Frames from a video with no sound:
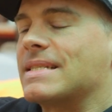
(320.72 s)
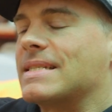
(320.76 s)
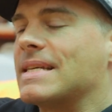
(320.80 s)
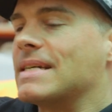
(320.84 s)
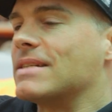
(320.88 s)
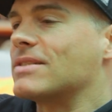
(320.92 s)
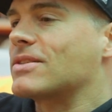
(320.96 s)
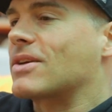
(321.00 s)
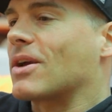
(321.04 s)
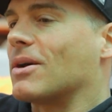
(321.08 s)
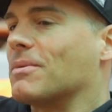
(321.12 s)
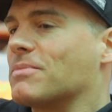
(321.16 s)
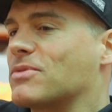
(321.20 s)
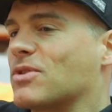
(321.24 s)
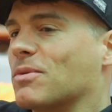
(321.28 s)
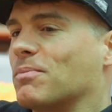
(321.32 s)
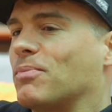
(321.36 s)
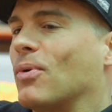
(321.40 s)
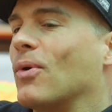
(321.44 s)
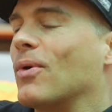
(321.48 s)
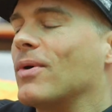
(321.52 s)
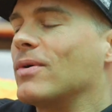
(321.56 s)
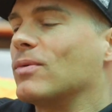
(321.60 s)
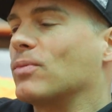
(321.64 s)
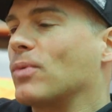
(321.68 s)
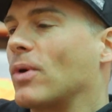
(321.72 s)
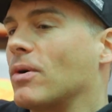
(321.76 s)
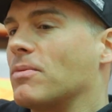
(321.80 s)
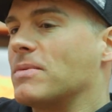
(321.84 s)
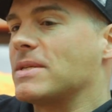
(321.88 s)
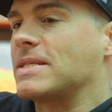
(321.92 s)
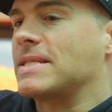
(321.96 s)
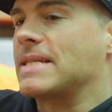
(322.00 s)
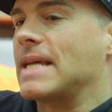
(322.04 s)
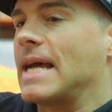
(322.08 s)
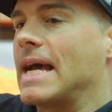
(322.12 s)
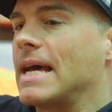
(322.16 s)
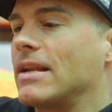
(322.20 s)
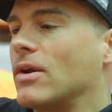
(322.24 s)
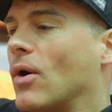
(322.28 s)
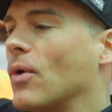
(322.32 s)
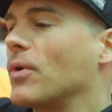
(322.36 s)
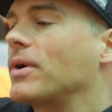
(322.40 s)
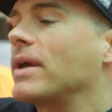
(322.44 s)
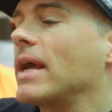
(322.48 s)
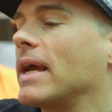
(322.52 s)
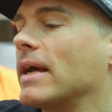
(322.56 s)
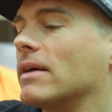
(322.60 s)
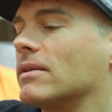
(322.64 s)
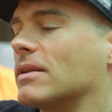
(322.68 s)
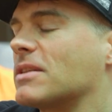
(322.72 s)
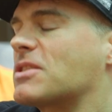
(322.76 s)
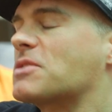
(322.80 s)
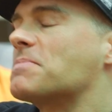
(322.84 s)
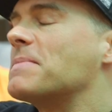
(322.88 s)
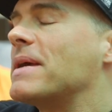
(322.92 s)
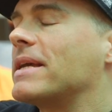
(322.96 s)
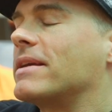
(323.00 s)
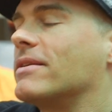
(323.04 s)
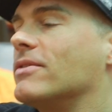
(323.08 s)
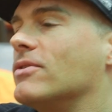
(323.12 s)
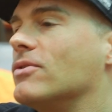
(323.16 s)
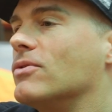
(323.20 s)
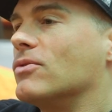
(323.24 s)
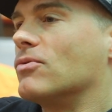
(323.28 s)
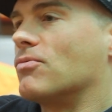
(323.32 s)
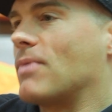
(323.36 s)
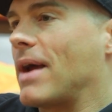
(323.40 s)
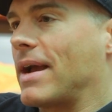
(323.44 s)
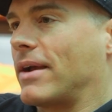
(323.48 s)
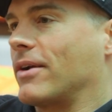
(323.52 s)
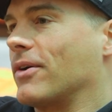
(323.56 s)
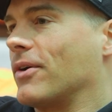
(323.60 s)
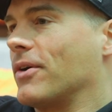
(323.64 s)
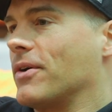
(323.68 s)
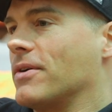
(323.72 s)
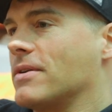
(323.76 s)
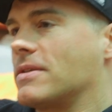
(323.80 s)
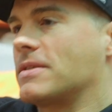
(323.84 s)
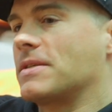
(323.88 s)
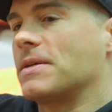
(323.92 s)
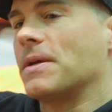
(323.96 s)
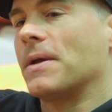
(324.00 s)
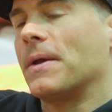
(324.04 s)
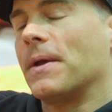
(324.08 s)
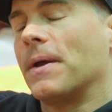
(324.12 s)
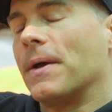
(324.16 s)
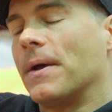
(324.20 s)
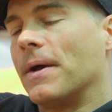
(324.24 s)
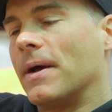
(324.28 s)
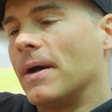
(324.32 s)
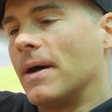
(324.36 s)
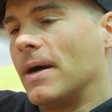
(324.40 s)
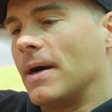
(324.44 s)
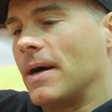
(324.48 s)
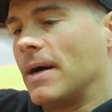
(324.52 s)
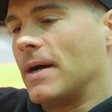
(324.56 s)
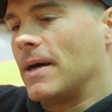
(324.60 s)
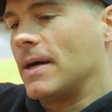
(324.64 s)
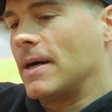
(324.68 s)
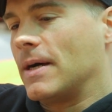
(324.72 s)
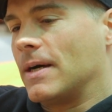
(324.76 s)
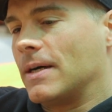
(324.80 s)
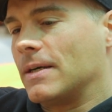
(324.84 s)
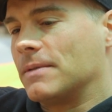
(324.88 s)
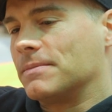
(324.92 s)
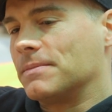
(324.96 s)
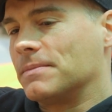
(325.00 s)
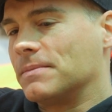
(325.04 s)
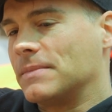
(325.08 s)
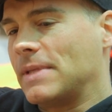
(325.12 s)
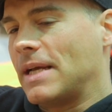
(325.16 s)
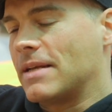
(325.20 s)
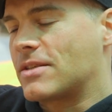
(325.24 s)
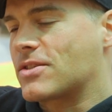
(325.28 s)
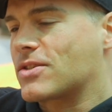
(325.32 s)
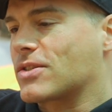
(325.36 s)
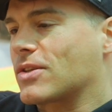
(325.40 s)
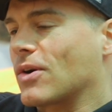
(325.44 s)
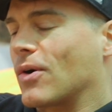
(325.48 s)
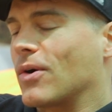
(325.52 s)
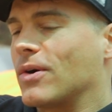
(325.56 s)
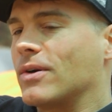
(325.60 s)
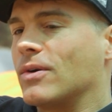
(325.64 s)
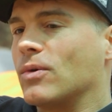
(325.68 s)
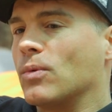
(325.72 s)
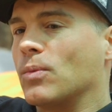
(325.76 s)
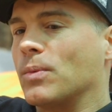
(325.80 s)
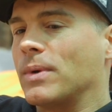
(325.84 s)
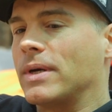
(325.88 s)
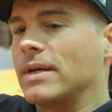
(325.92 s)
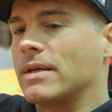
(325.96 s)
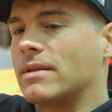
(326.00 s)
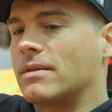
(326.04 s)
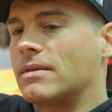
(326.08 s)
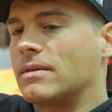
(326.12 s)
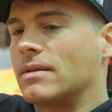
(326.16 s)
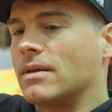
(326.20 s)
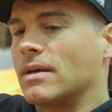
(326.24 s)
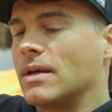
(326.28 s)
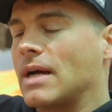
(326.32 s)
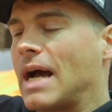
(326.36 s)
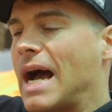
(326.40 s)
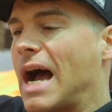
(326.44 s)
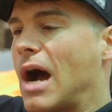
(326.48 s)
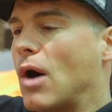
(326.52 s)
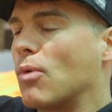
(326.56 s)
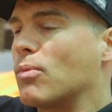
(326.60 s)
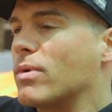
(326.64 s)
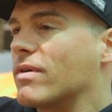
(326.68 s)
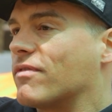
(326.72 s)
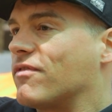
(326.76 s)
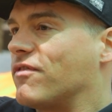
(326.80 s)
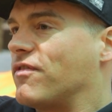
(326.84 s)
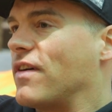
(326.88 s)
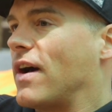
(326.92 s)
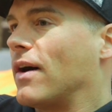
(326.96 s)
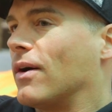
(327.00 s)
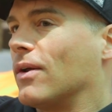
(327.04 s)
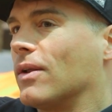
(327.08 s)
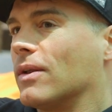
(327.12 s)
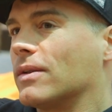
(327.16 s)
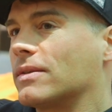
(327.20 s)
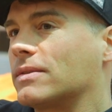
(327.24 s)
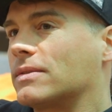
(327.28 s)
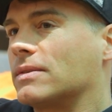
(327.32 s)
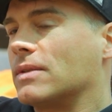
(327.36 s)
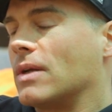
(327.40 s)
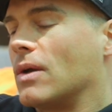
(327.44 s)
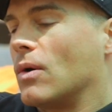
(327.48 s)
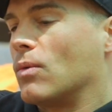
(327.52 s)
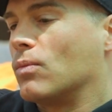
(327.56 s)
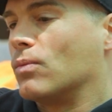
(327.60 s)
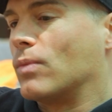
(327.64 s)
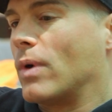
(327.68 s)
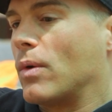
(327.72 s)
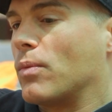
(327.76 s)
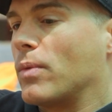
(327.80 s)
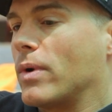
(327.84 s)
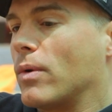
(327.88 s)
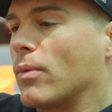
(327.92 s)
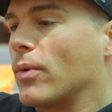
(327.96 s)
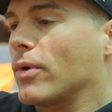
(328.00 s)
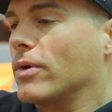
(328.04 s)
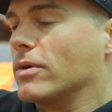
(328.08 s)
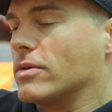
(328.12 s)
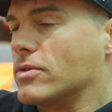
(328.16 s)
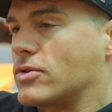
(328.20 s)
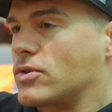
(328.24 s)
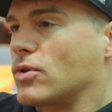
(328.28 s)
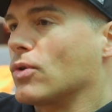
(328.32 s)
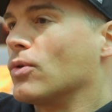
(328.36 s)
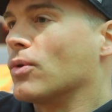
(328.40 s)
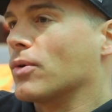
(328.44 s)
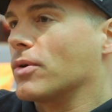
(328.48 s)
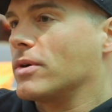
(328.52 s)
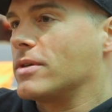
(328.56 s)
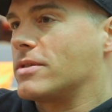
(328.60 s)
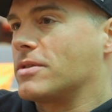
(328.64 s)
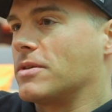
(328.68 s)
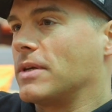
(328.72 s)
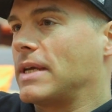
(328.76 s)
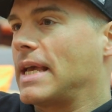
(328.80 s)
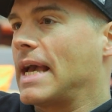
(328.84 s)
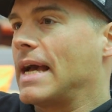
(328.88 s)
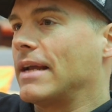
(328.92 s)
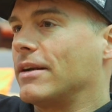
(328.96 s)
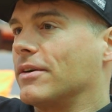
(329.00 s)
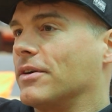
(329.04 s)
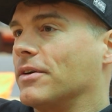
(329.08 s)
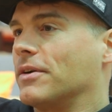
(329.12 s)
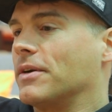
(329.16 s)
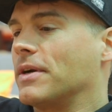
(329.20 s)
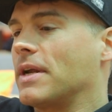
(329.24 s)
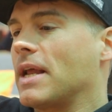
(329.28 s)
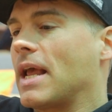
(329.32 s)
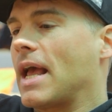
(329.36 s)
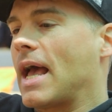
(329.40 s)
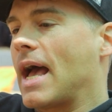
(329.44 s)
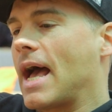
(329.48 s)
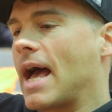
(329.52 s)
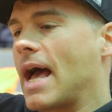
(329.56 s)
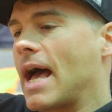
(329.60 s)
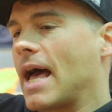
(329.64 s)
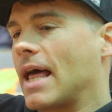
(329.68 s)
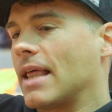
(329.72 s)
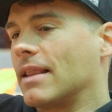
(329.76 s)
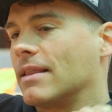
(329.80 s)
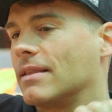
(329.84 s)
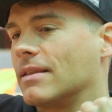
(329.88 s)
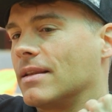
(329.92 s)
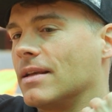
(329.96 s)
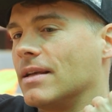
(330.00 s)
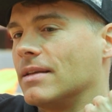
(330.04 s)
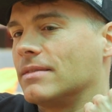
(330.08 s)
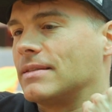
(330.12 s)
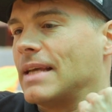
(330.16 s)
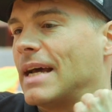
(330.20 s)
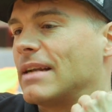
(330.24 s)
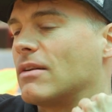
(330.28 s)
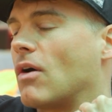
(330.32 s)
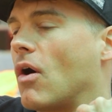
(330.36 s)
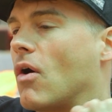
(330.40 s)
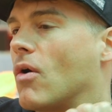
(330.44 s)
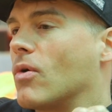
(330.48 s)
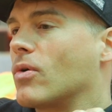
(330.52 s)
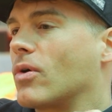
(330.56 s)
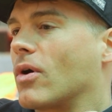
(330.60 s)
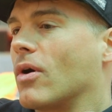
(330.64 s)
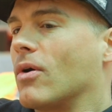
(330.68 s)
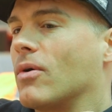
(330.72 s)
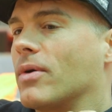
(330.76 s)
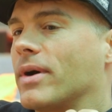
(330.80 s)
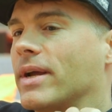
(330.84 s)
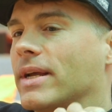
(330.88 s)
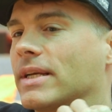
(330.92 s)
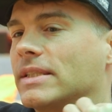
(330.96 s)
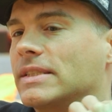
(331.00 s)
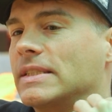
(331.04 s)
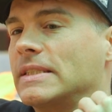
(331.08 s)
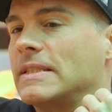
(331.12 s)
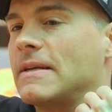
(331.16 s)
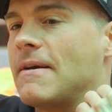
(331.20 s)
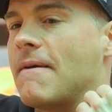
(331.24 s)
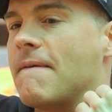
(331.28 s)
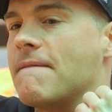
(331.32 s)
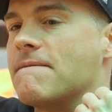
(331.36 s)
didn't come to a point where we said, okay, let's make a new record. It started with how we felt when we were on tour together, and that ongoing